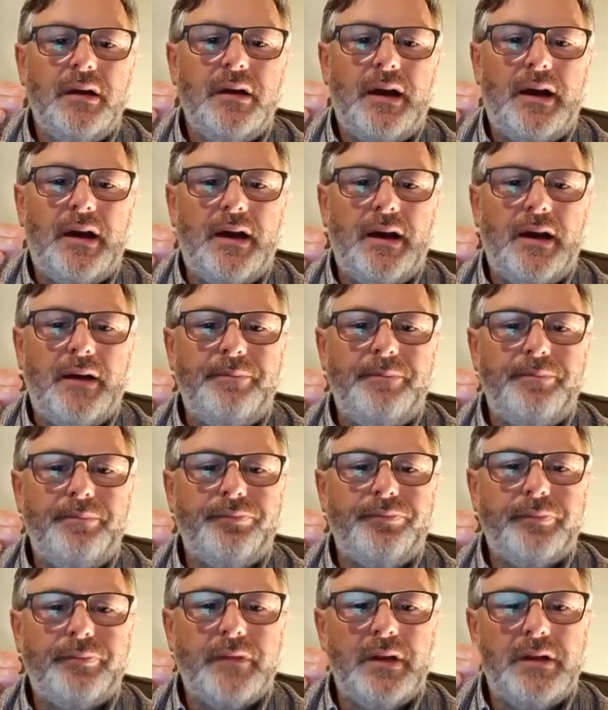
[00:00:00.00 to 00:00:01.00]
Um,
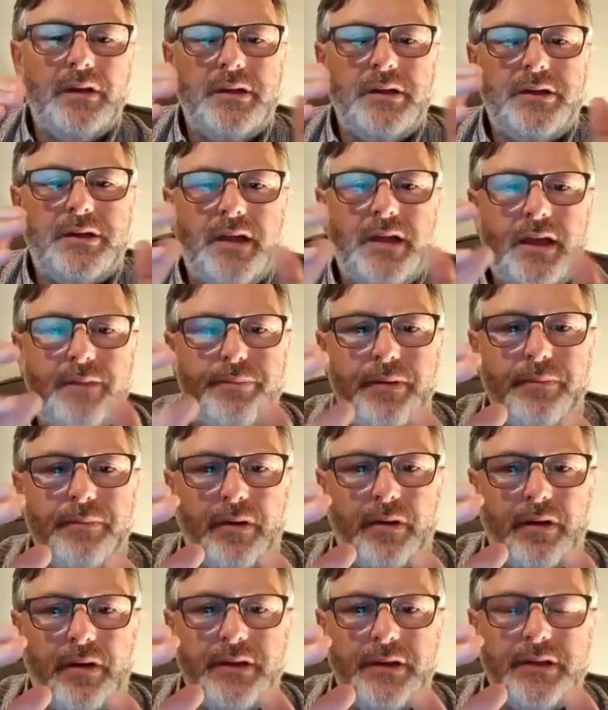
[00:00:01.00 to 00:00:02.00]
the tipping
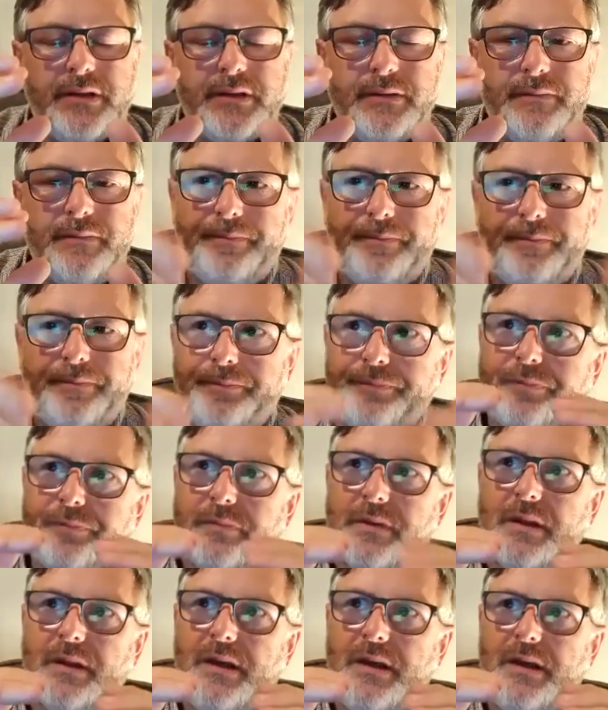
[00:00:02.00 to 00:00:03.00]
point
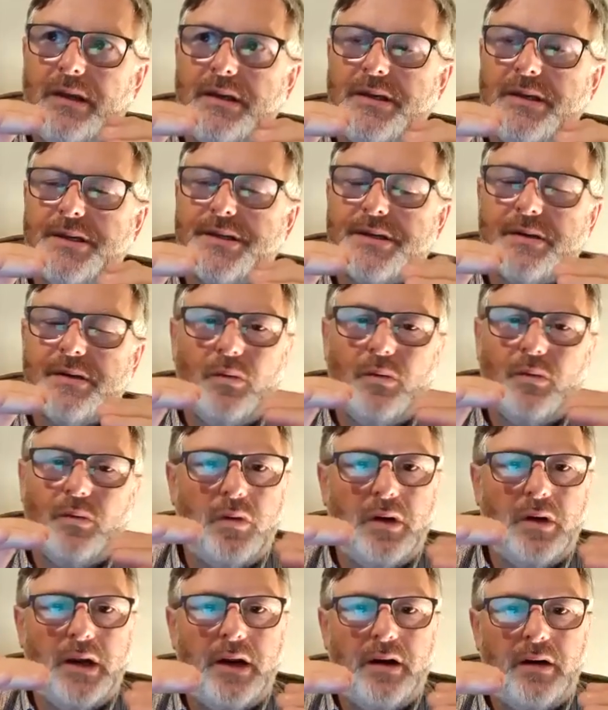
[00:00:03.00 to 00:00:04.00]
is
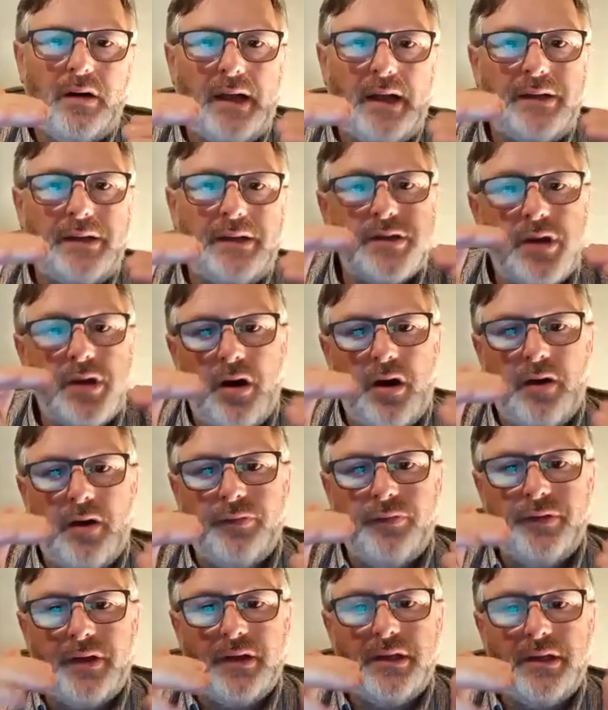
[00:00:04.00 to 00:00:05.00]
where, and
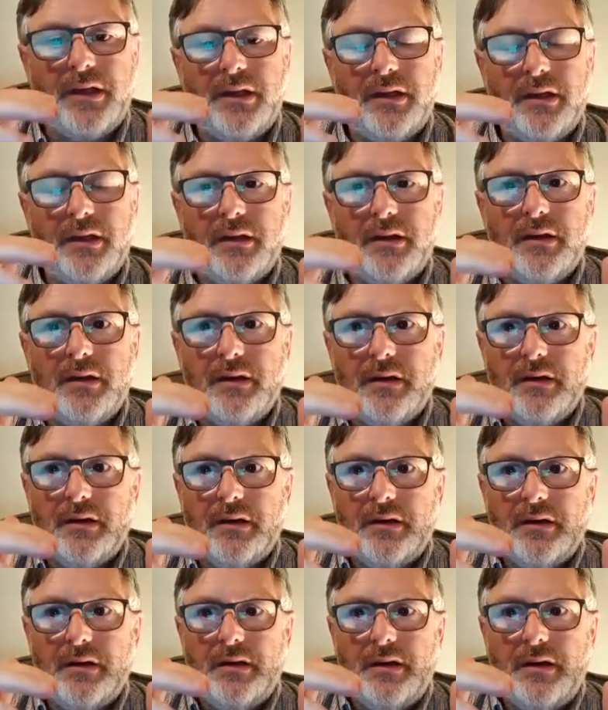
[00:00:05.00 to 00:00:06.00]
often I think,
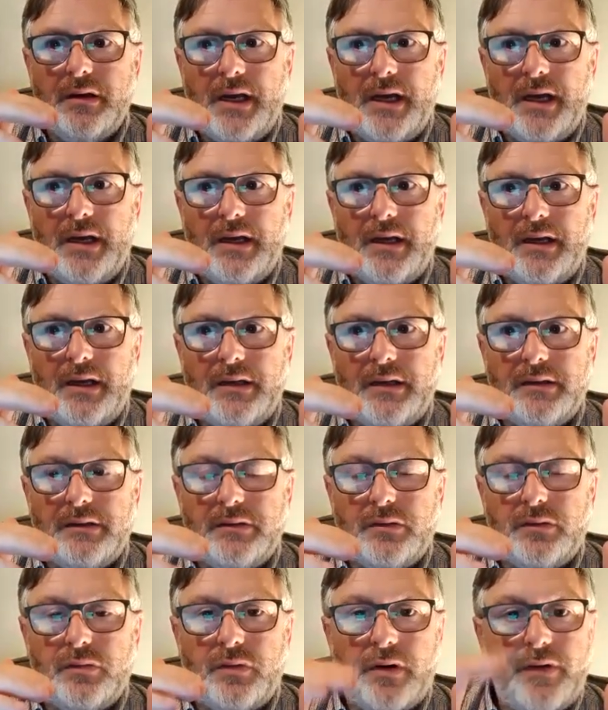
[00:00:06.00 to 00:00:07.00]
uh,
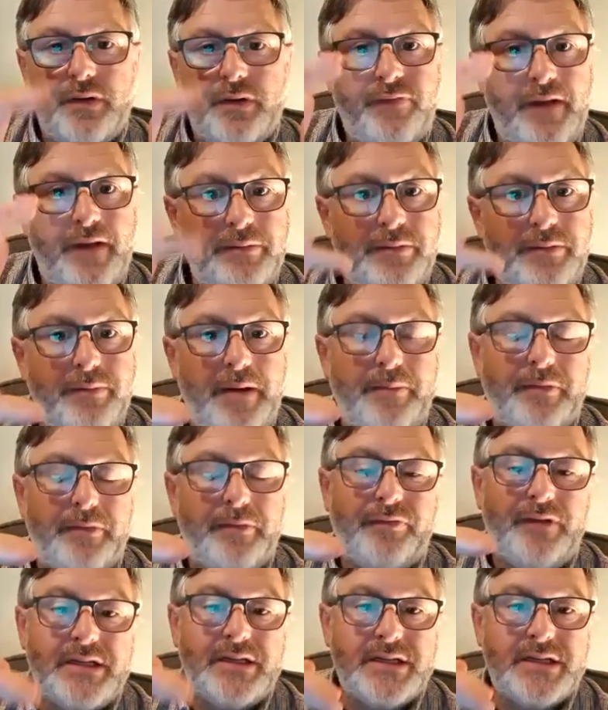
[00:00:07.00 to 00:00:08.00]
where a family member
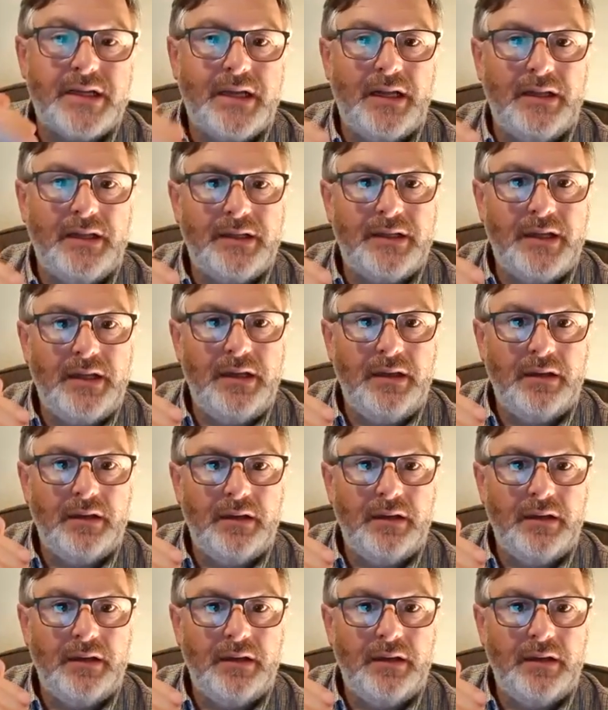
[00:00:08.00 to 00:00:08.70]
feels guilty